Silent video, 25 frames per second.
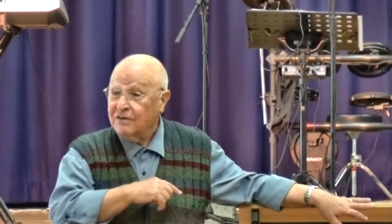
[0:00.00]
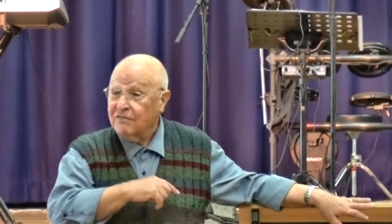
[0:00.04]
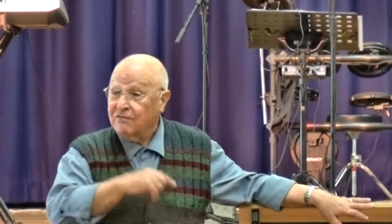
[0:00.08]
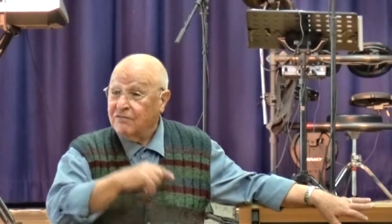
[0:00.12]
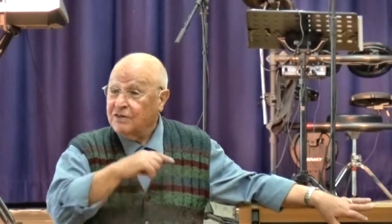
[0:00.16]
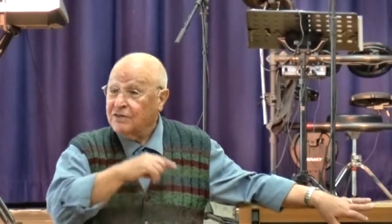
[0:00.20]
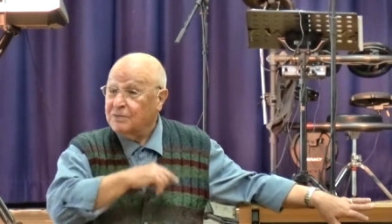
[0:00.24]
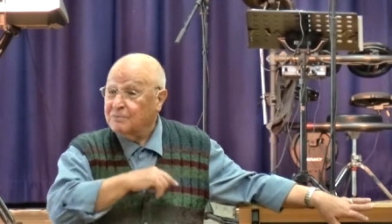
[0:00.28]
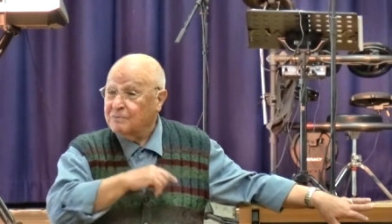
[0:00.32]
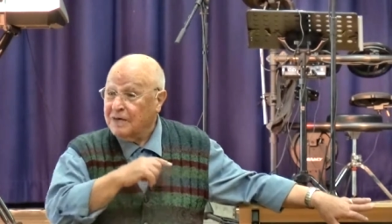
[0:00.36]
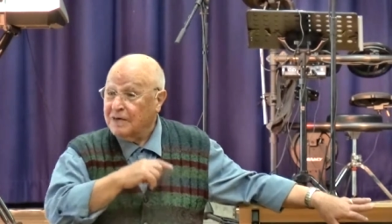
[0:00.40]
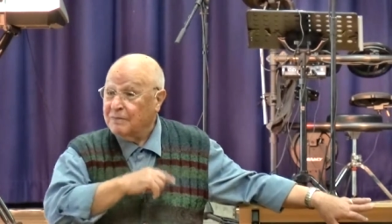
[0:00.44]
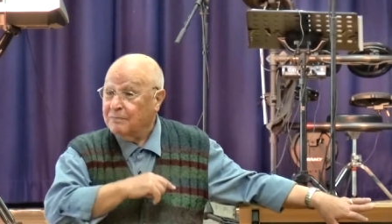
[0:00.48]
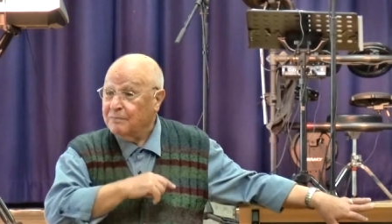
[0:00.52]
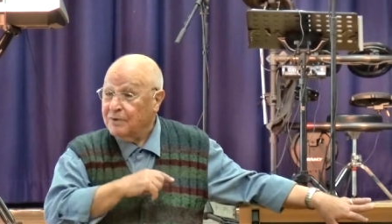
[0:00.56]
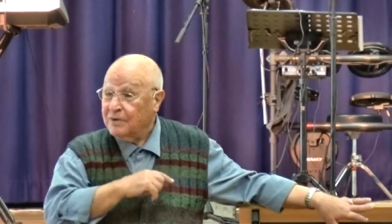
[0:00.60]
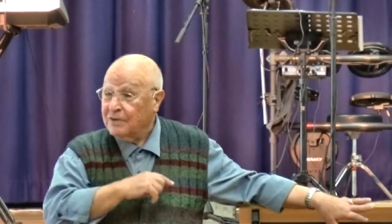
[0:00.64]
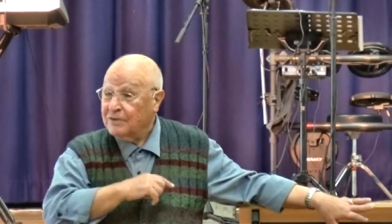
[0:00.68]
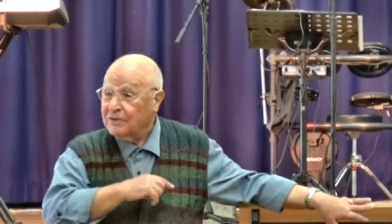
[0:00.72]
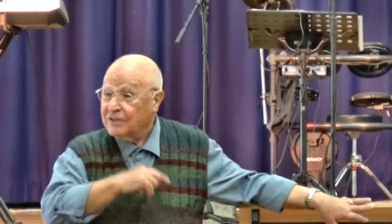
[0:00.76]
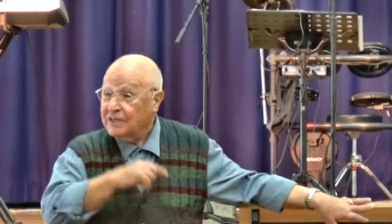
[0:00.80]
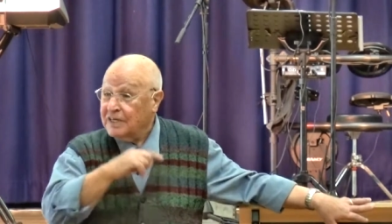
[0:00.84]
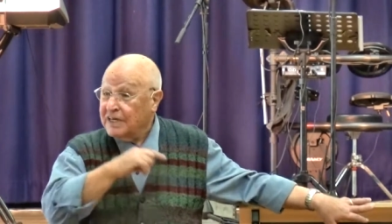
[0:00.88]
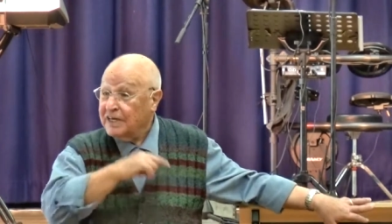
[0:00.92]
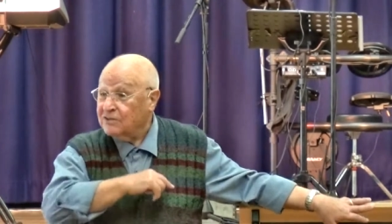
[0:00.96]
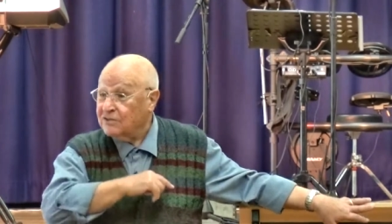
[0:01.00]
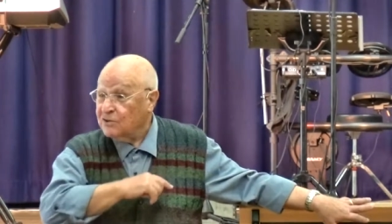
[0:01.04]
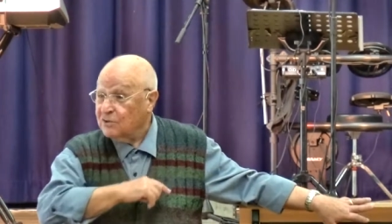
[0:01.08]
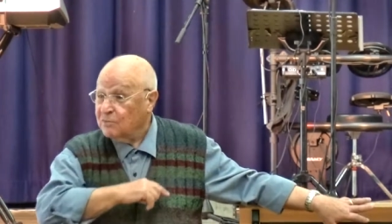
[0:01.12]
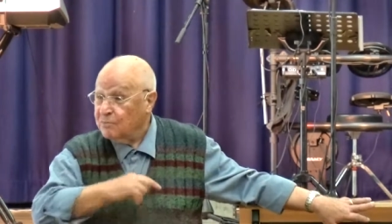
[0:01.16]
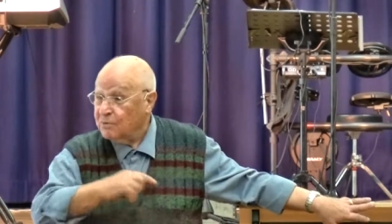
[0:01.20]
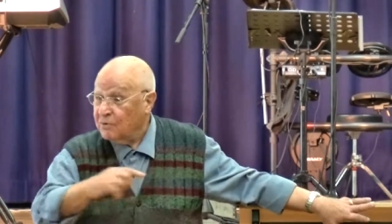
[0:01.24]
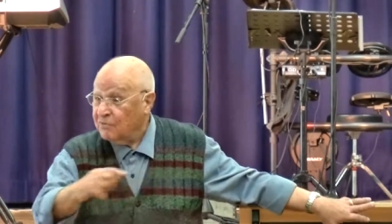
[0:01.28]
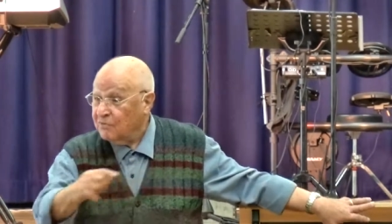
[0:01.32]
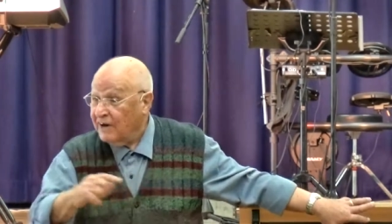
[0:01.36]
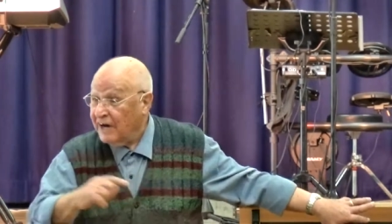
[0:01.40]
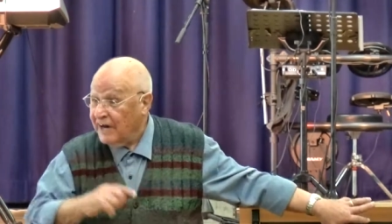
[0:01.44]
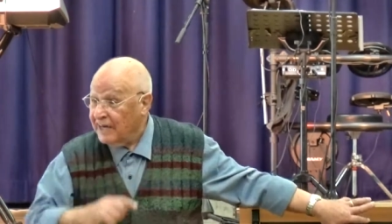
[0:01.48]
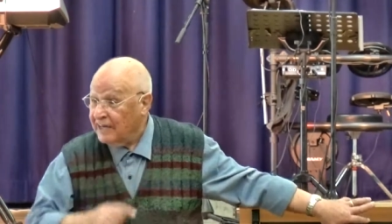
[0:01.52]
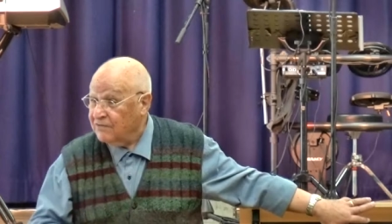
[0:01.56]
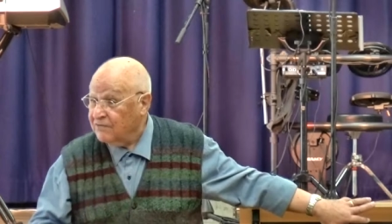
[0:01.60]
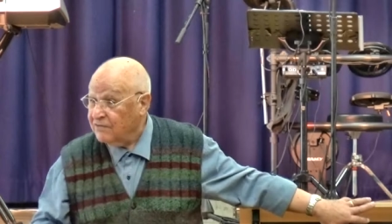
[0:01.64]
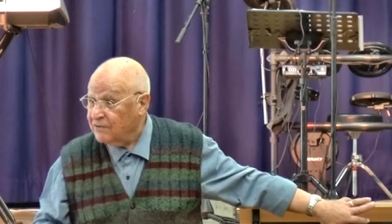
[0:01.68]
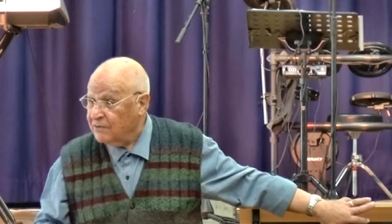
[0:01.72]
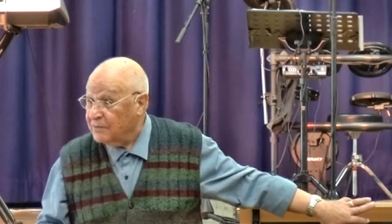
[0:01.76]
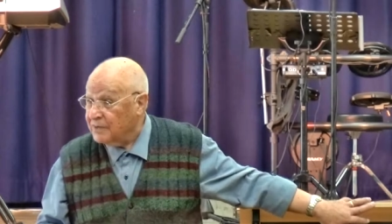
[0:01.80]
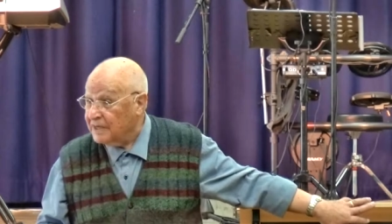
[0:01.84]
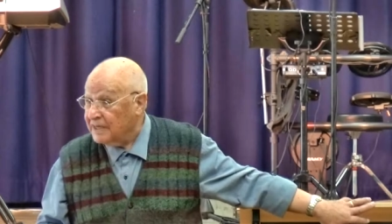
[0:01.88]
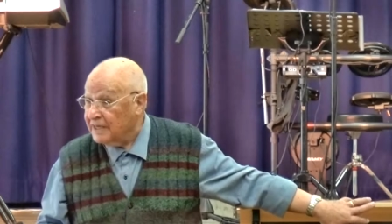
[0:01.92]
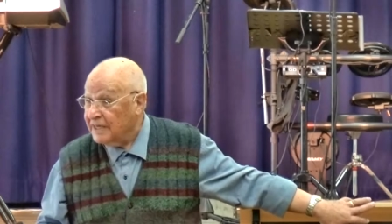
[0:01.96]
If He's my boss, He has to provide
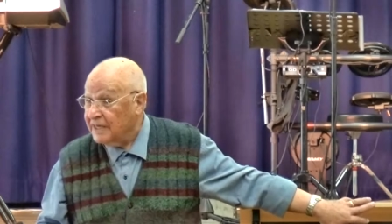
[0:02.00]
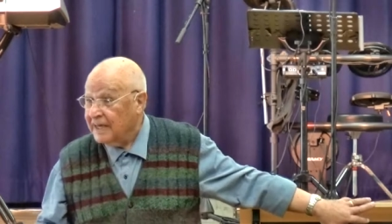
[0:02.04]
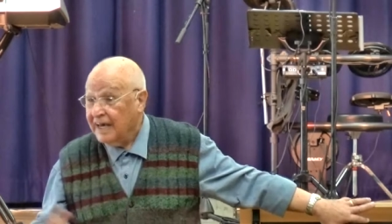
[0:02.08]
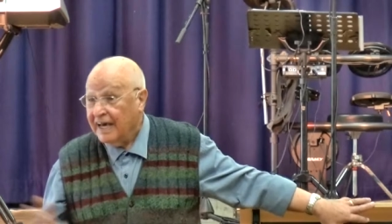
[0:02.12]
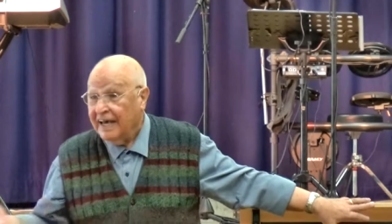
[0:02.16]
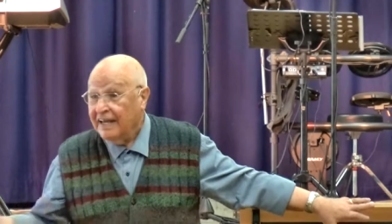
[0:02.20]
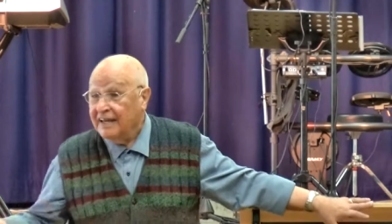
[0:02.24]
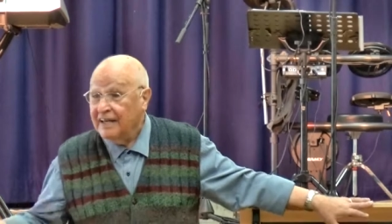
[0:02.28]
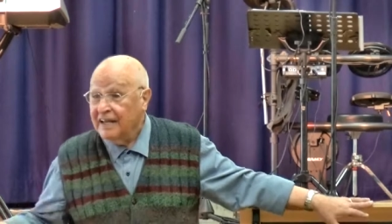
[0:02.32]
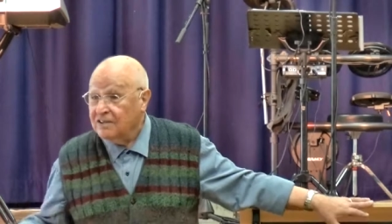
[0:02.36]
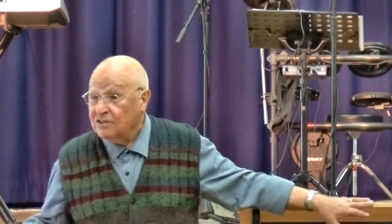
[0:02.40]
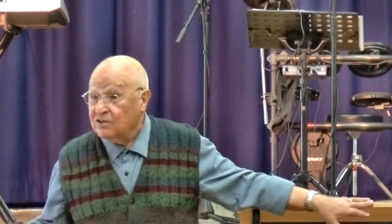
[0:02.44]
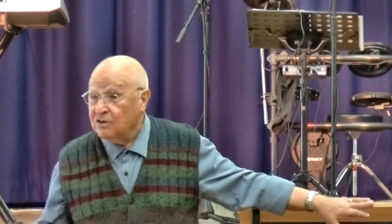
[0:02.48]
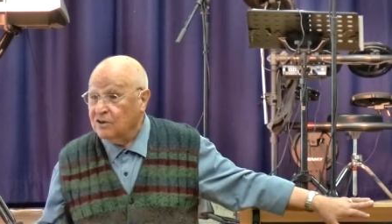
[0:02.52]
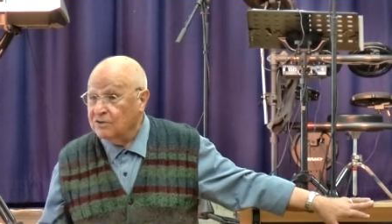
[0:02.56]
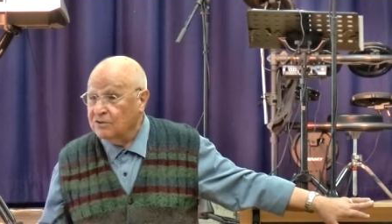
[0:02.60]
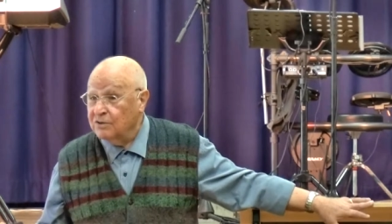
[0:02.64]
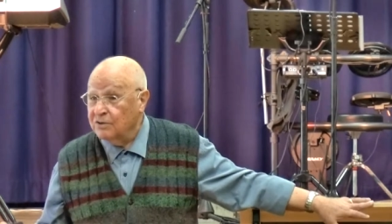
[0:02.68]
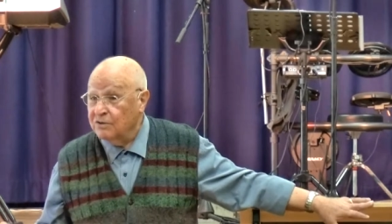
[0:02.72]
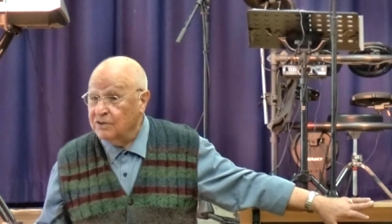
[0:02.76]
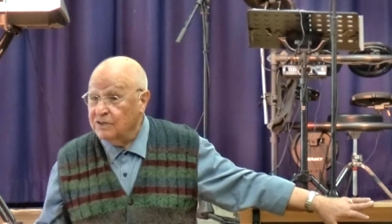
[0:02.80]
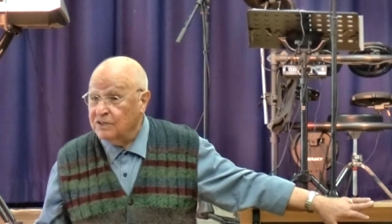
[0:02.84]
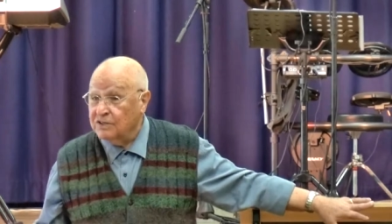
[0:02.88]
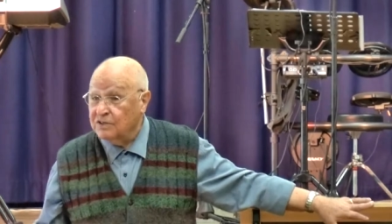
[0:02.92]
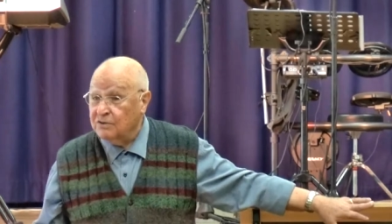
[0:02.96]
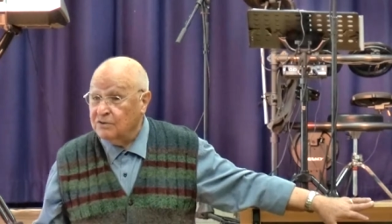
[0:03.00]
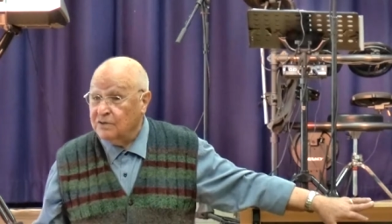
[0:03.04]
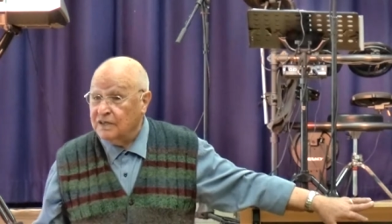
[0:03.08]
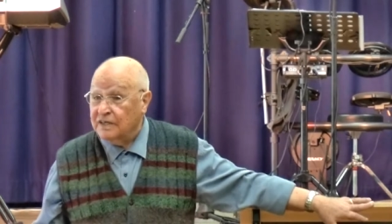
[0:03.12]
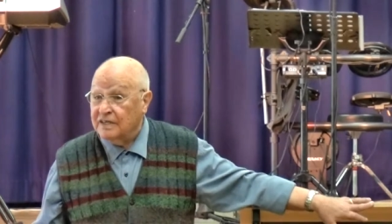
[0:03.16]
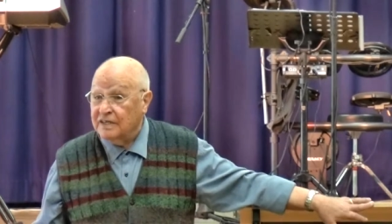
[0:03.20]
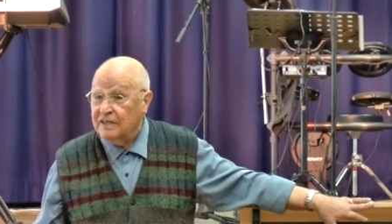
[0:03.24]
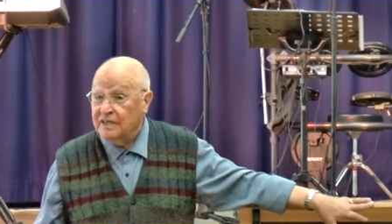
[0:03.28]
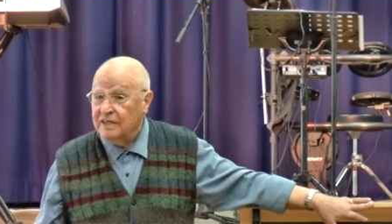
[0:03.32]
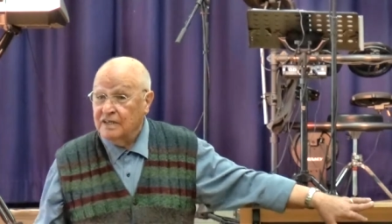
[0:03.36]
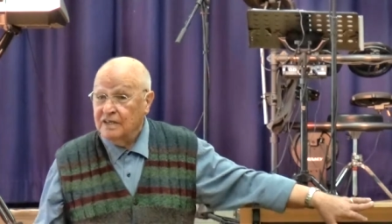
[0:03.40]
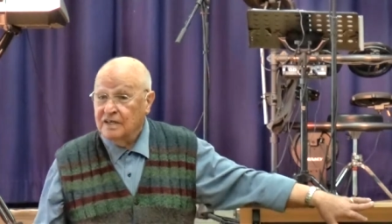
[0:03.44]
for me. And that's all there is to it.